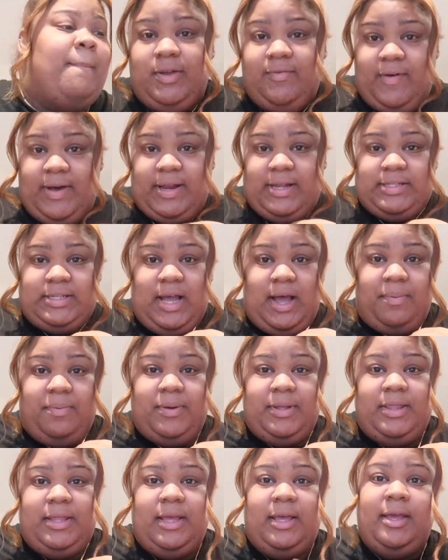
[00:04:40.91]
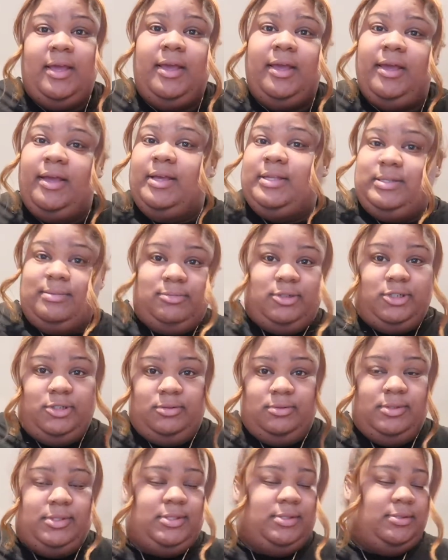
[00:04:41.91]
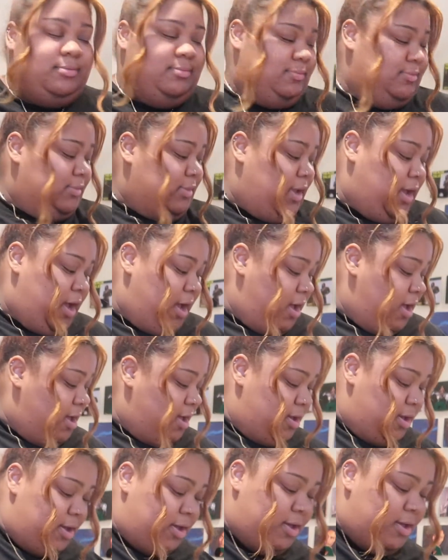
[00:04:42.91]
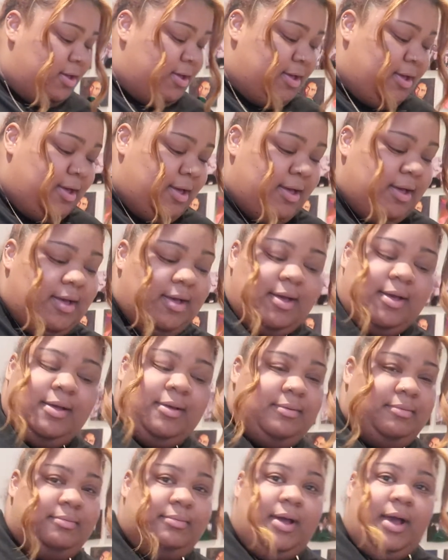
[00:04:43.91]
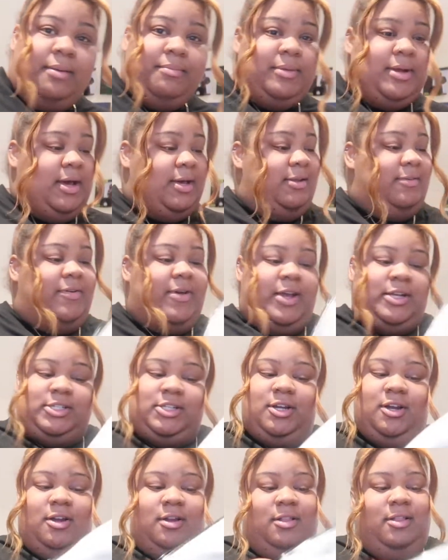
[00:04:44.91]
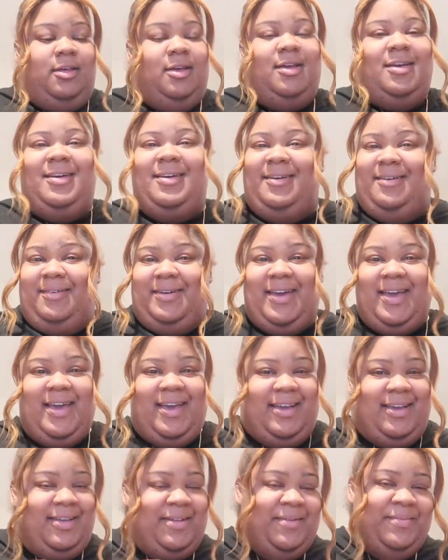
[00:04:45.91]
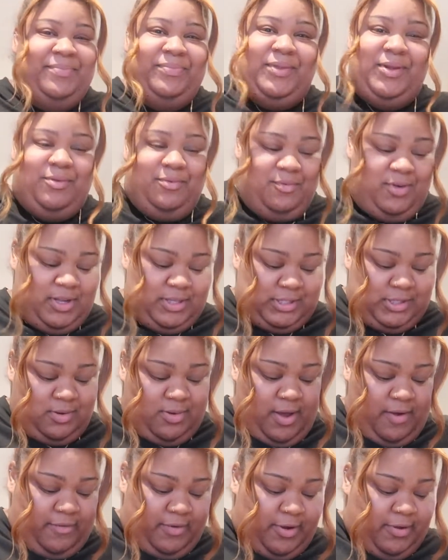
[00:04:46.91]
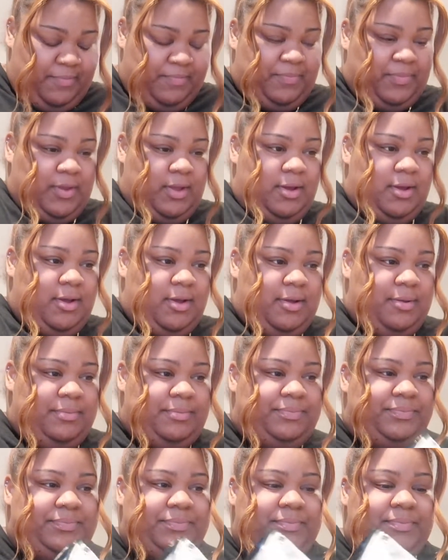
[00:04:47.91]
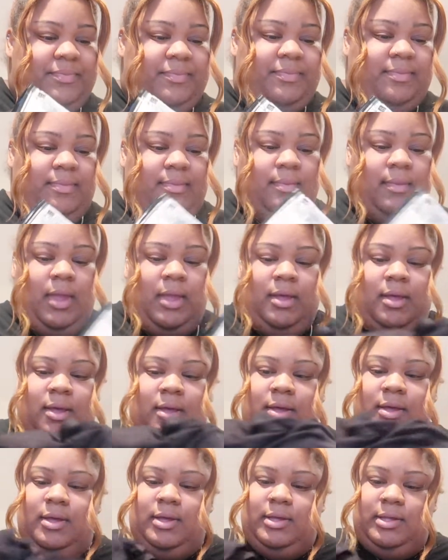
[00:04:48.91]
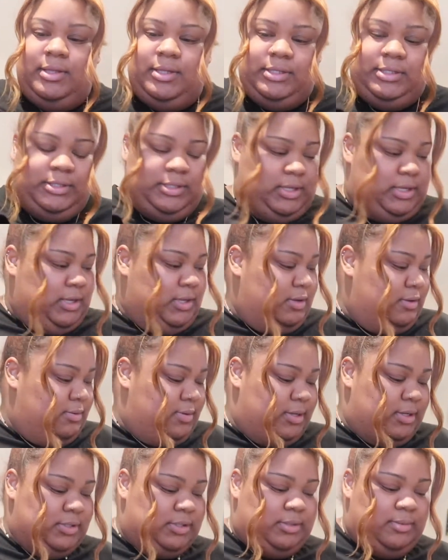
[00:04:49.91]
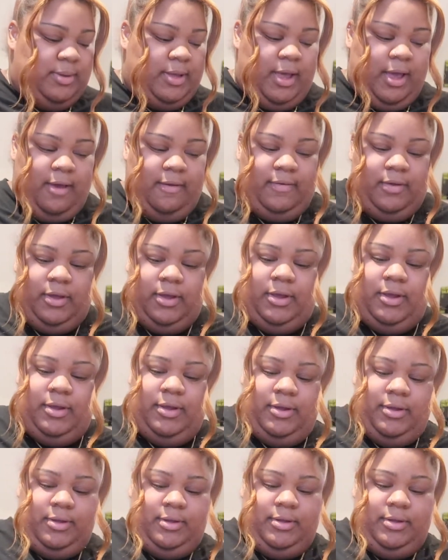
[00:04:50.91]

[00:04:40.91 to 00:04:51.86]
I find a top with it and some shoes. I, I'm not a fashion girly, okay? Whatsoever. Um, let's see, what else do we have here?